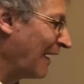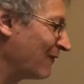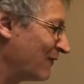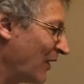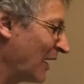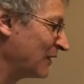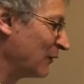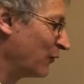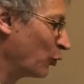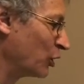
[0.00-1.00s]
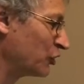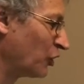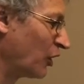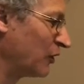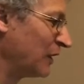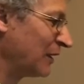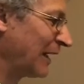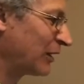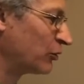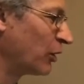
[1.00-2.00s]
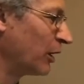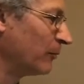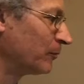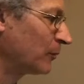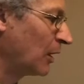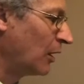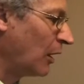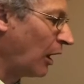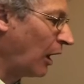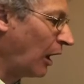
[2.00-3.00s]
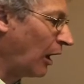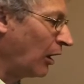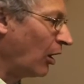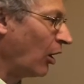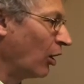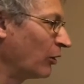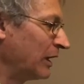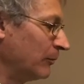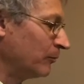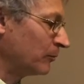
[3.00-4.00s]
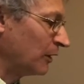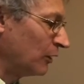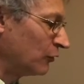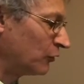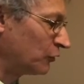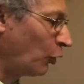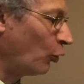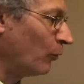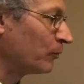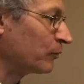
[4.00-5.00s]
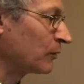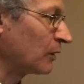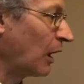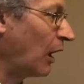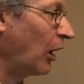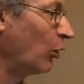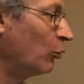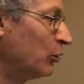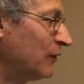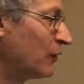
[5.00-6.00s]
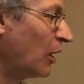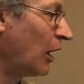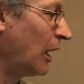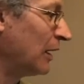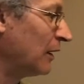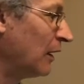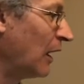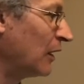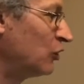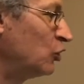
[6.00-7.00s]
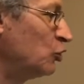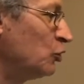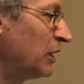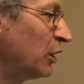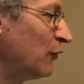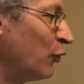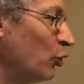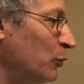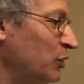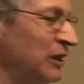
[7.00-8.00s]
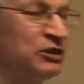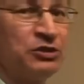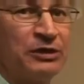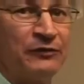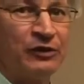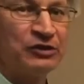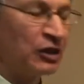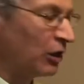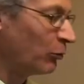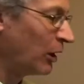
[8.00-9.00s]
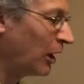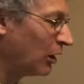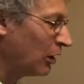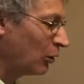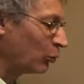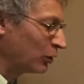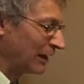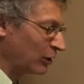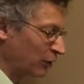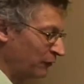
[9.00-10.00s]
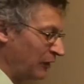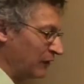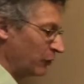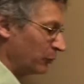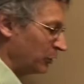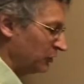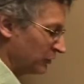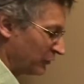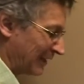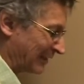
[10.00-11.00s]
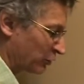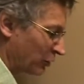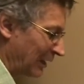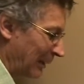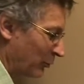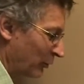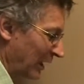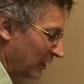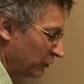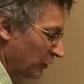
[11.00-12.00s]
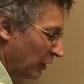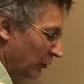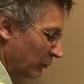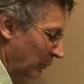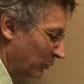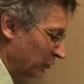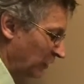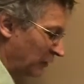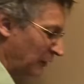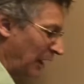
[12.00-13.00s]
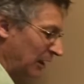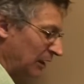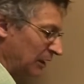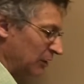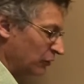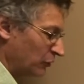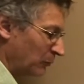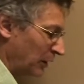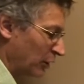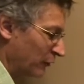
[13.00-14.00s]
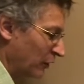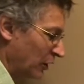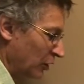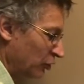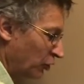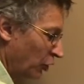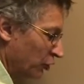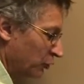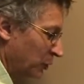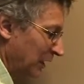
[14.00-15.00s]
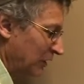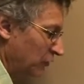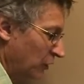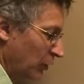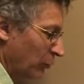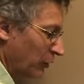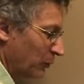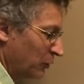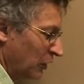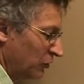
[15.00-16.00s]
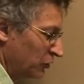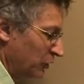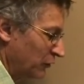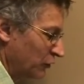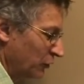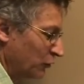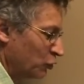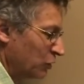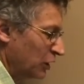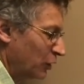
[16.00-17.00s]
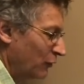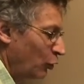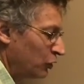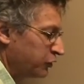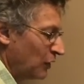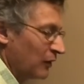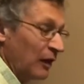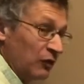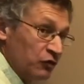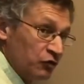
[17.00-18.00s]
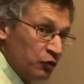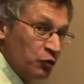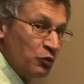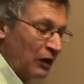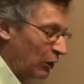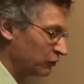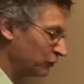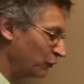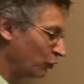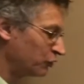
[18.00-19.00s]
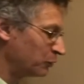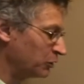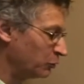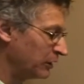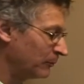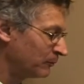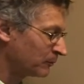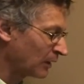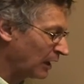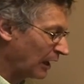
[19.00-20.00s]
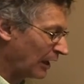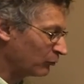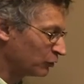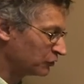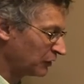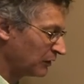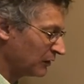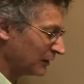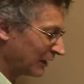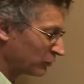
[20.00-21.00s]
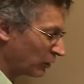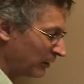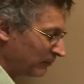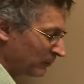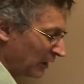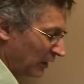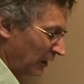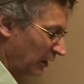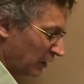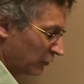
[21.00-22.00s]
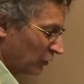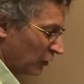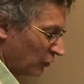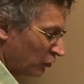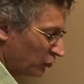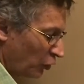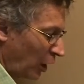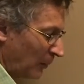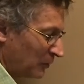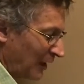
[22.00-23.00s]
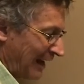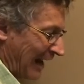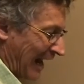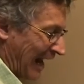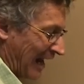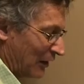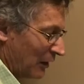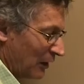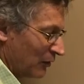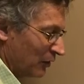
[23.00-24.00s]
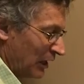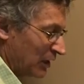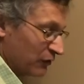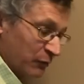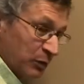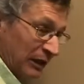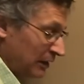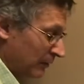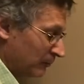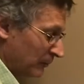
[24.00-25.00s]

Find the force on the electron. All right, so we've got a 2 kilovolt potential difference. Well, we'll let our favorite piece of electrical apparatus represent that. Here's a pair of charged plates with a potential difference of 2 kilovolts. That's 2,000 volts between them. And we'll say the electron is stopped at the negative plate.